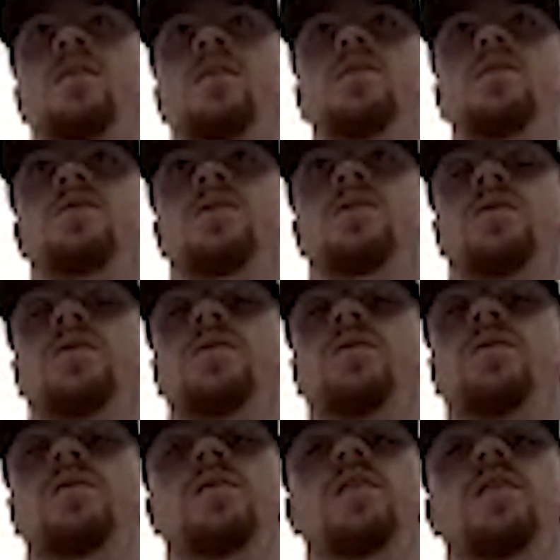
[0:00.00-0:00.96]
So,
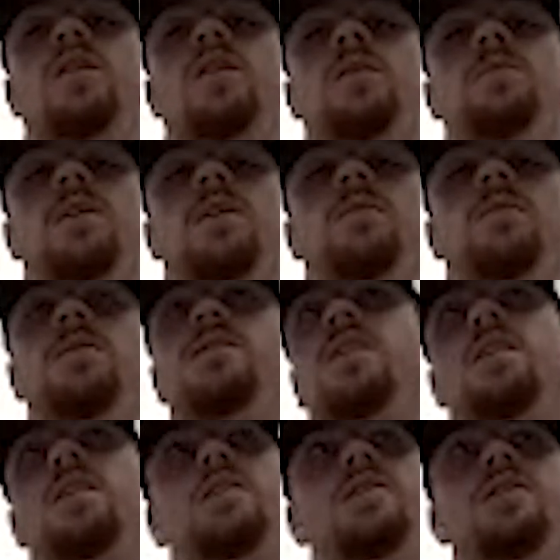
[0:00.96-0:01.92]
I'm
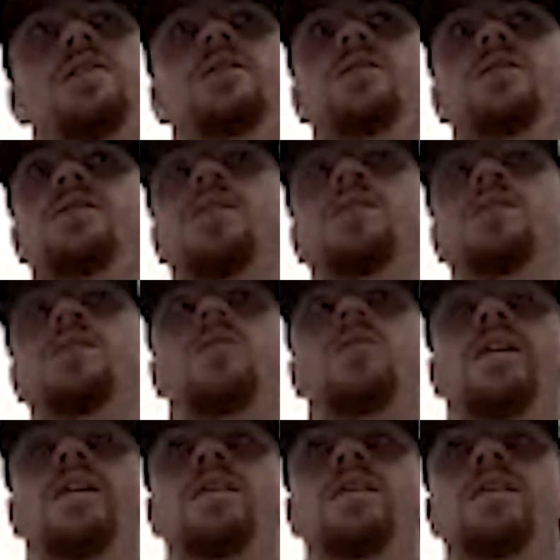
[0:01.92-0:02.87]
excited to just keep
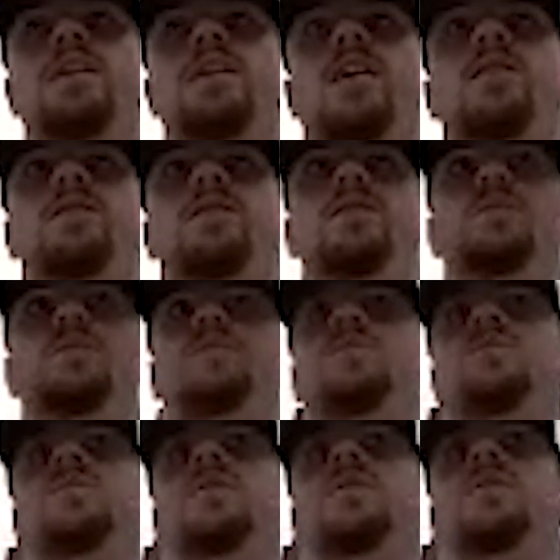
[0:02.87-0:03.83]
grinding it out and
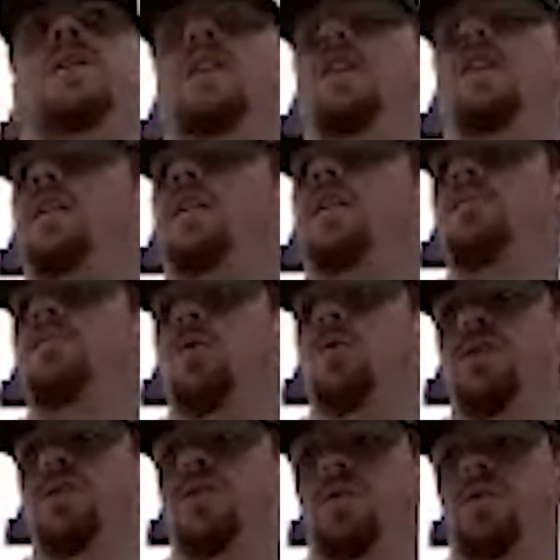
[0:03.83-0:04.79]
keep
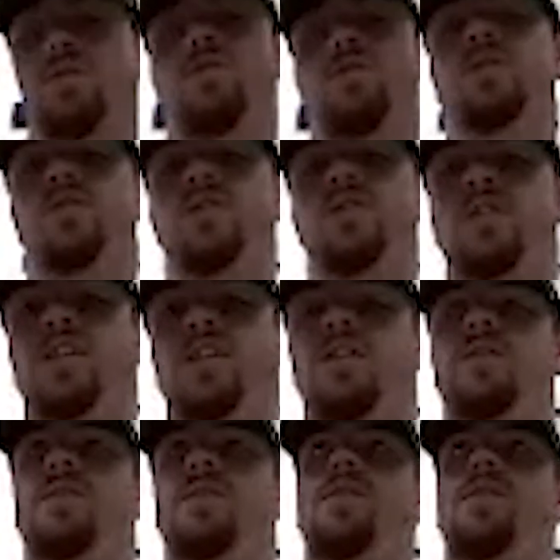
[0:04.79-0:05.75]
working toward the future here.